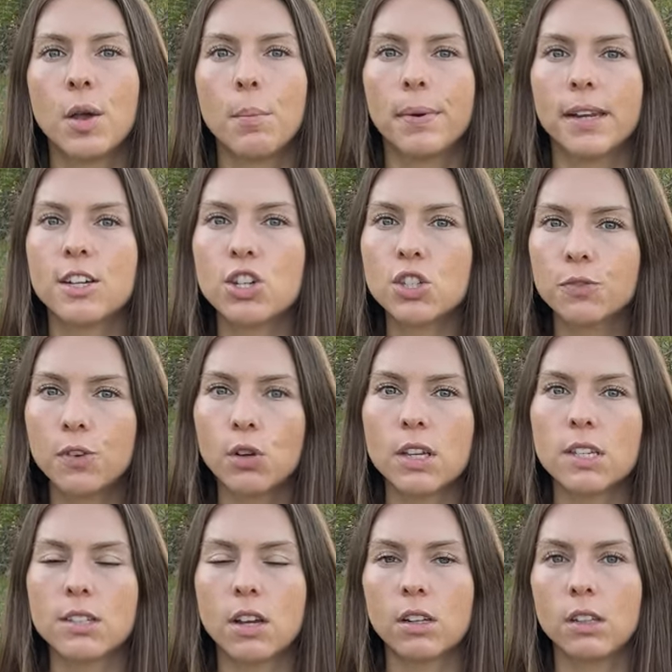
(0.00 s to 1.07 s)
But I just
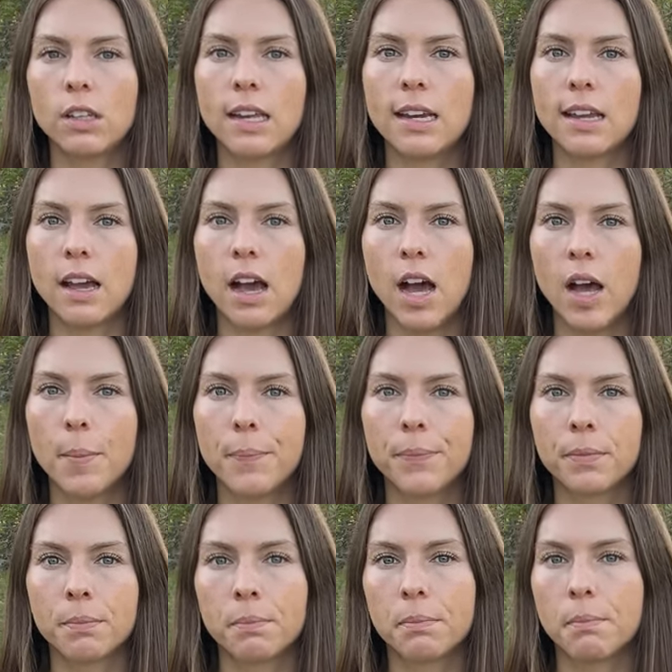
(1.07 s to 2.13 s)
focused on cleaning up
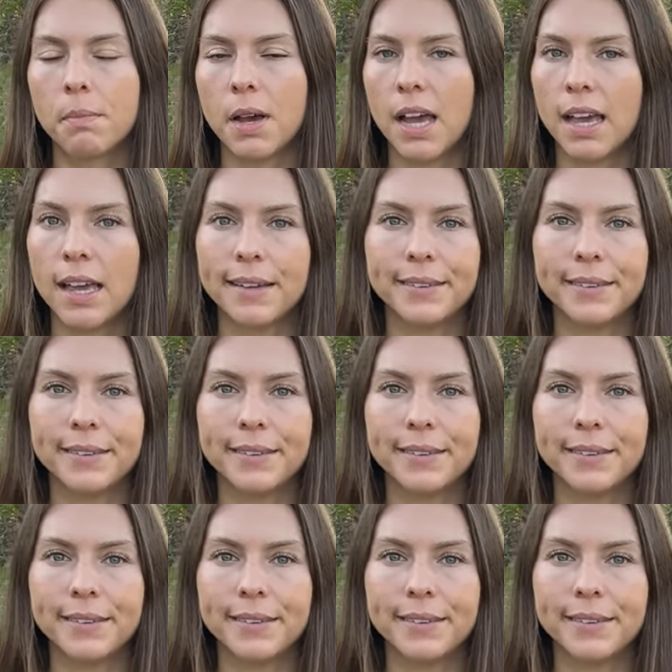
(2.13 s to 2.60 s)
my